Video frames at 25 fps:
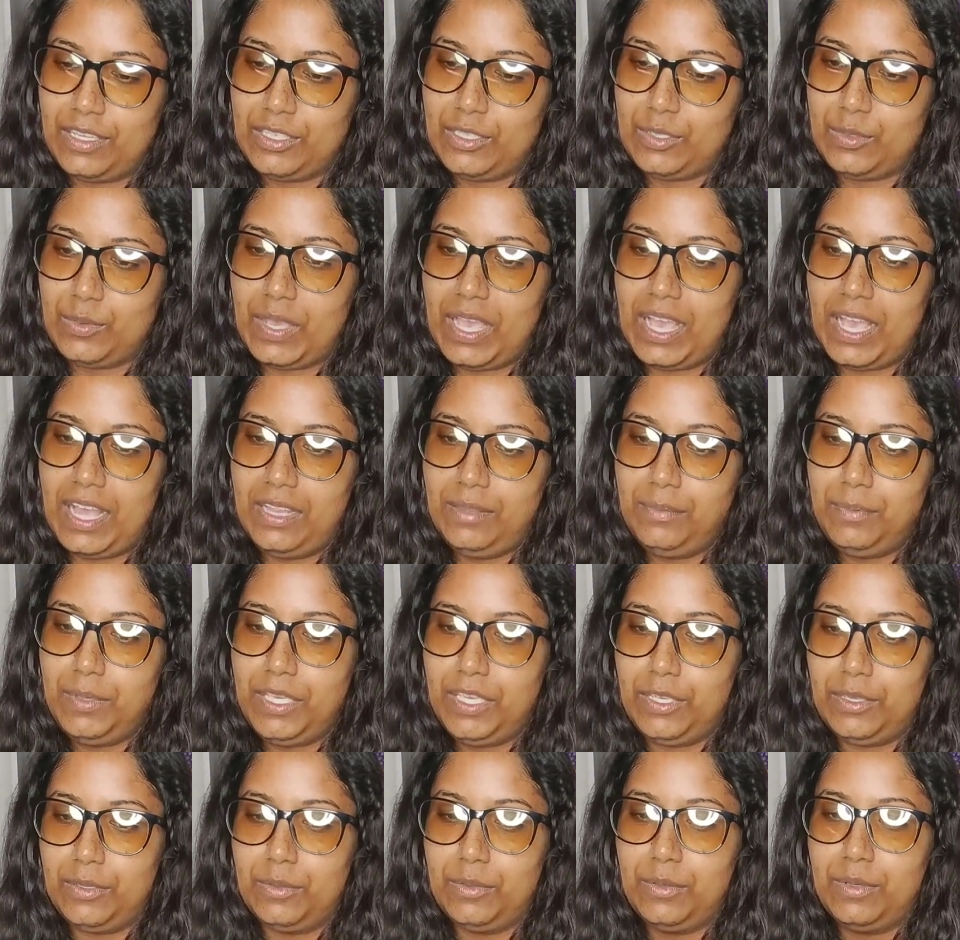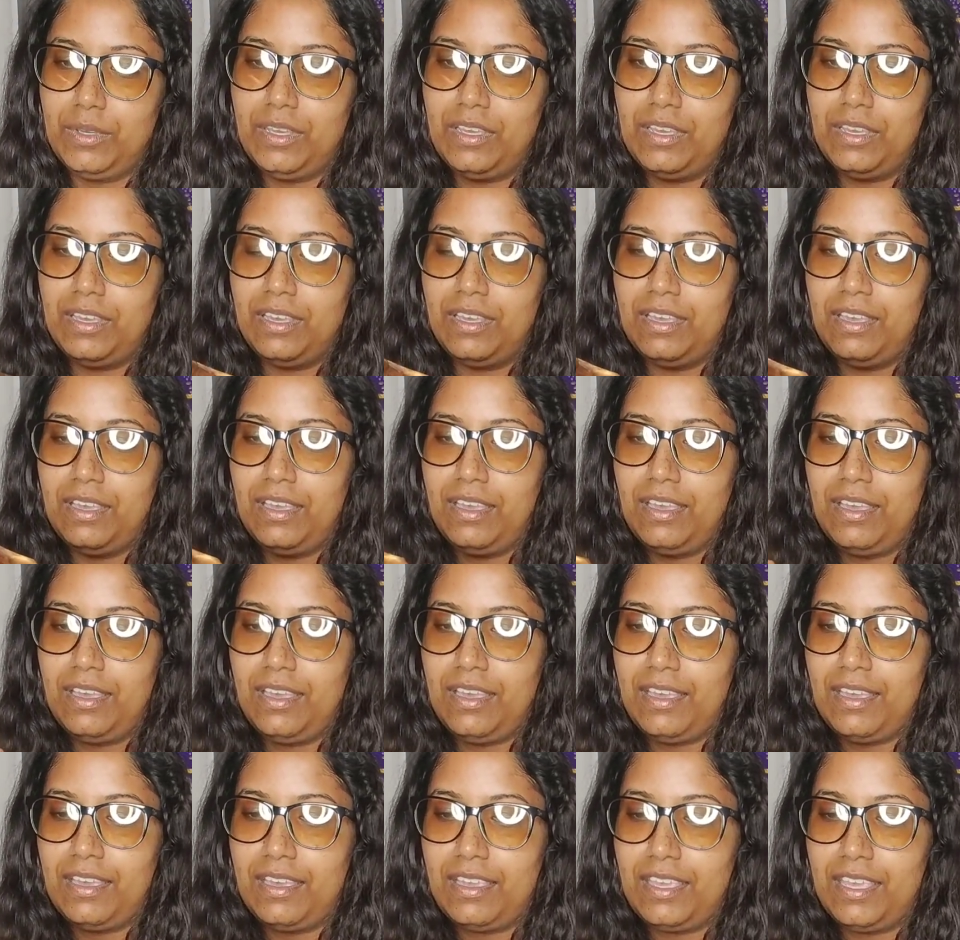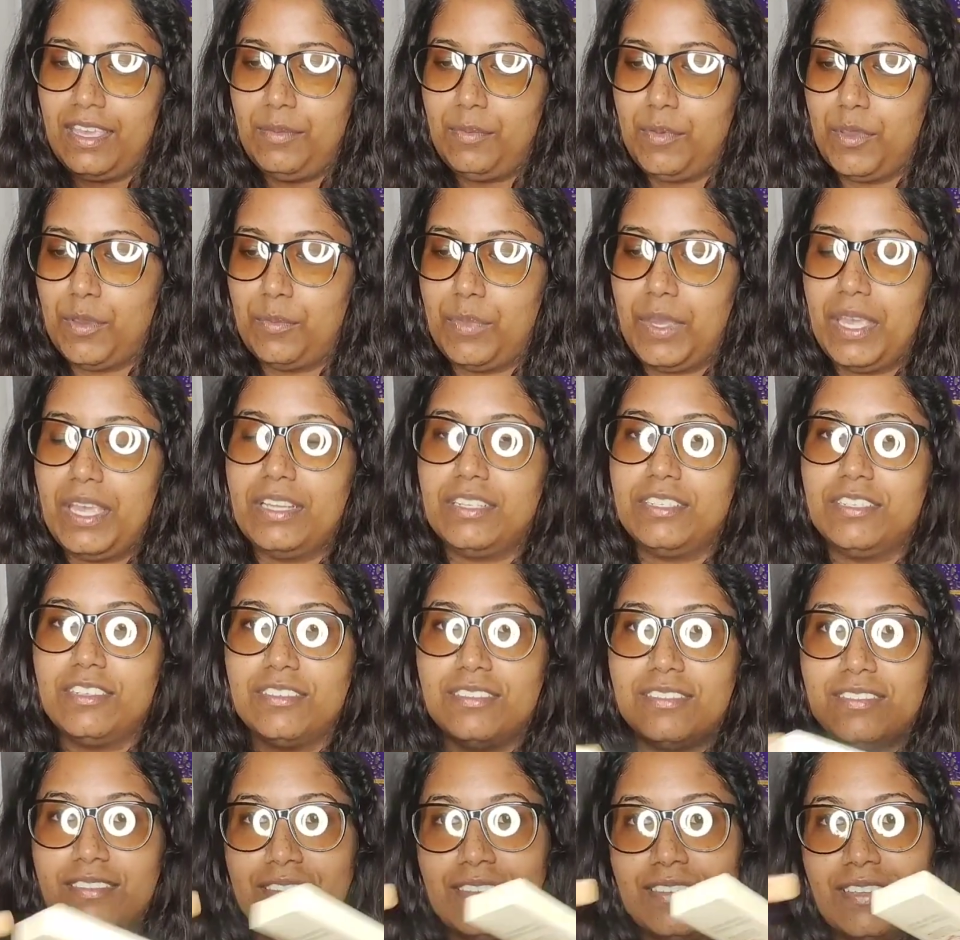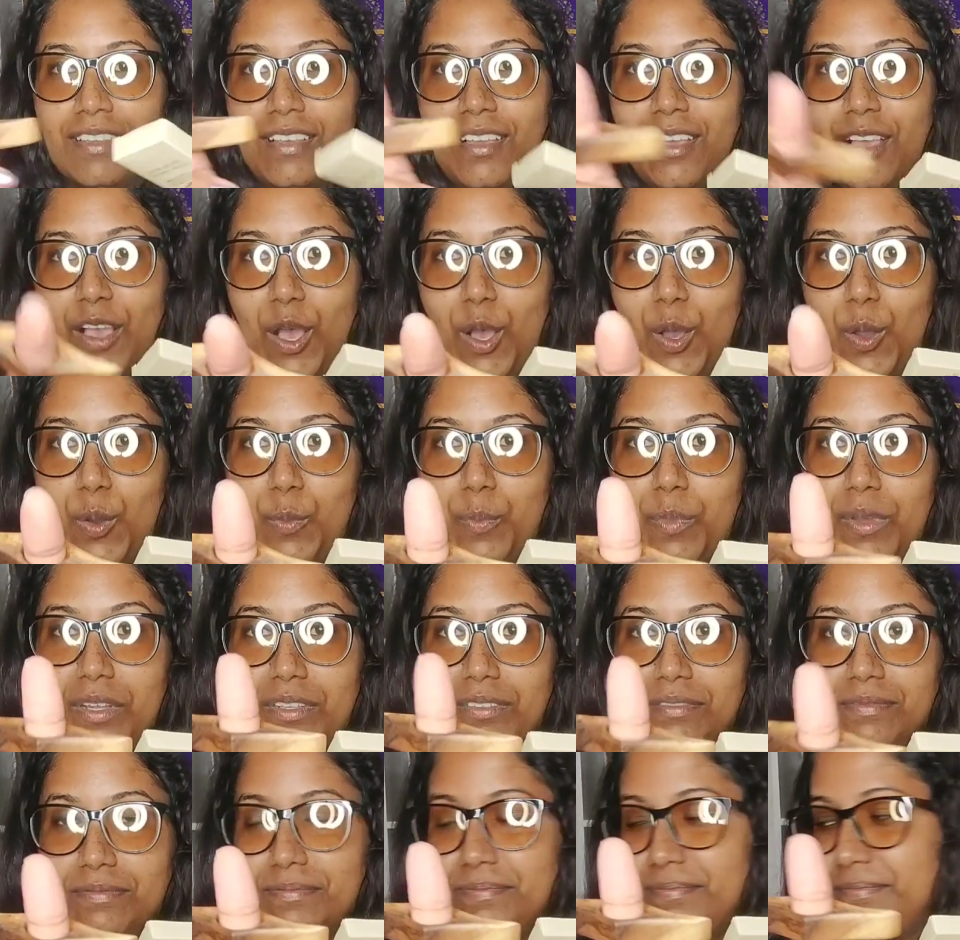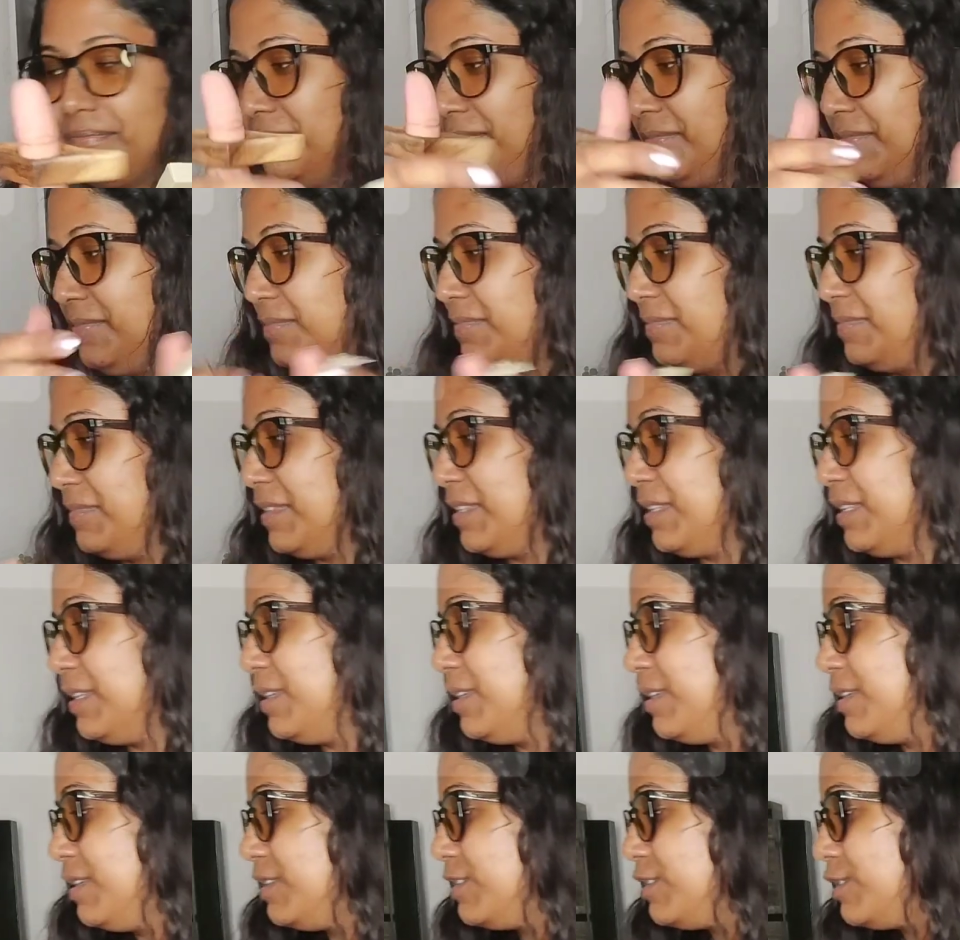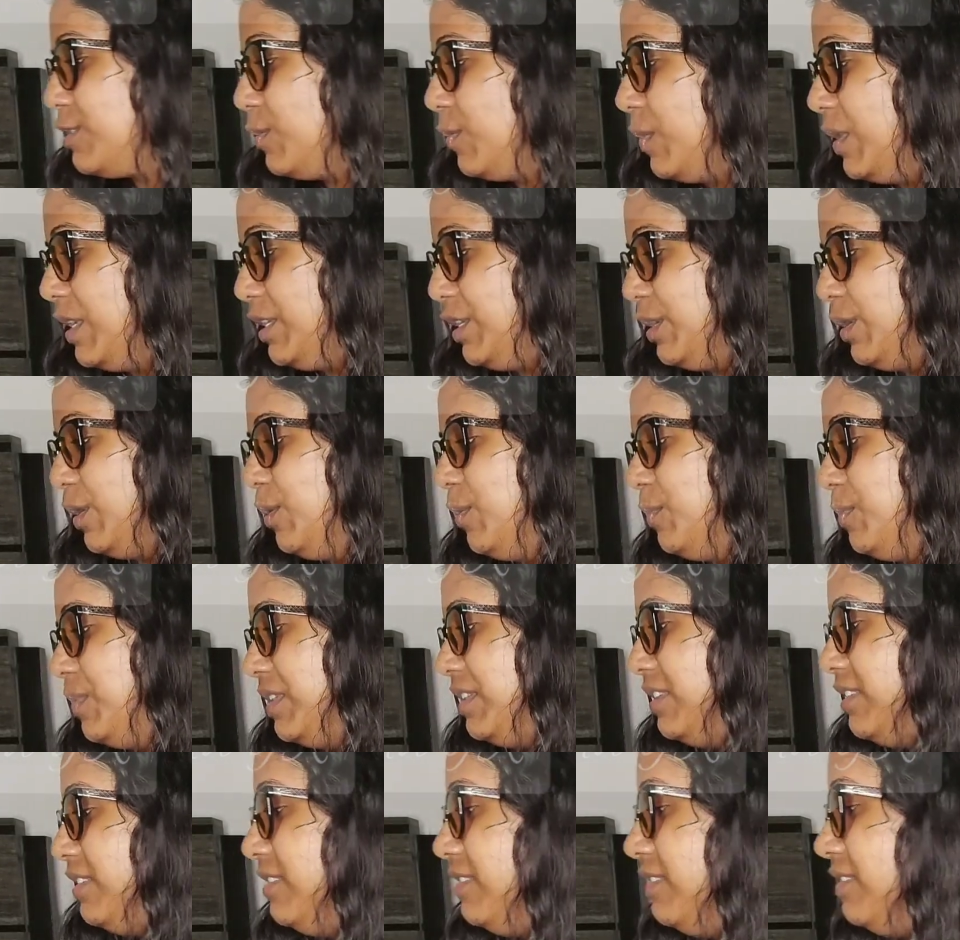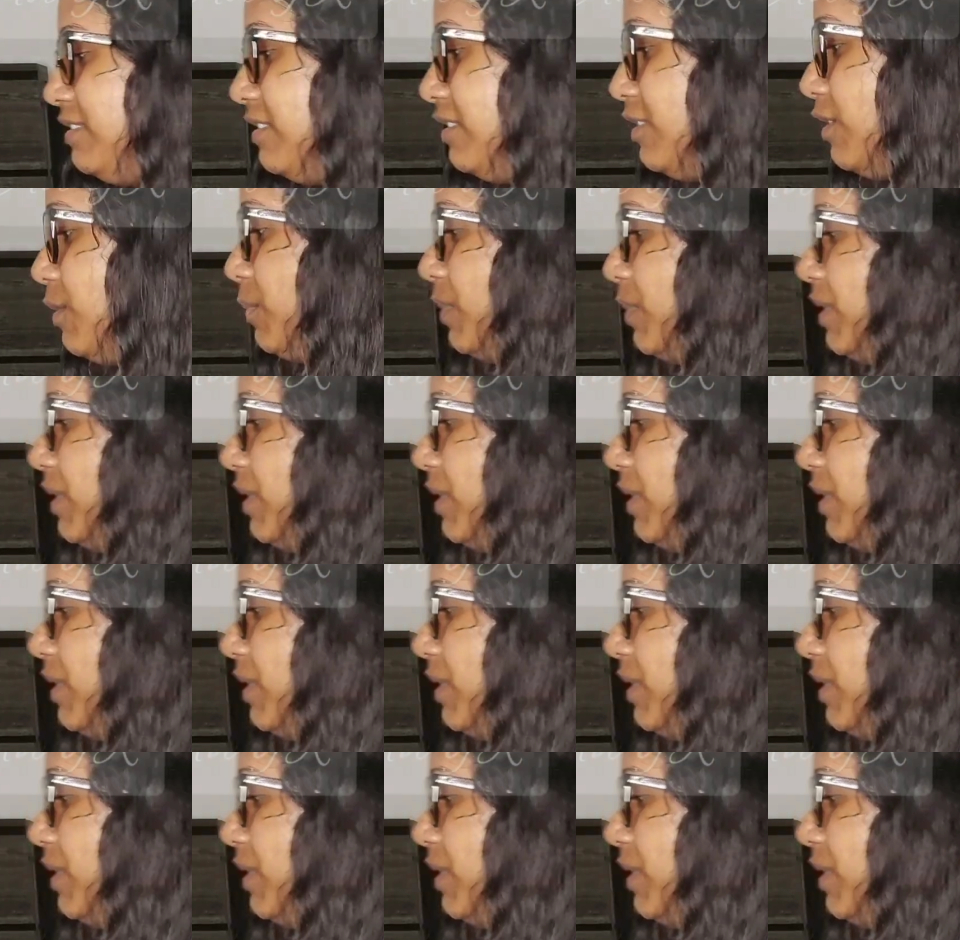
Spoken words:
to help you keep your pages open. So when you open your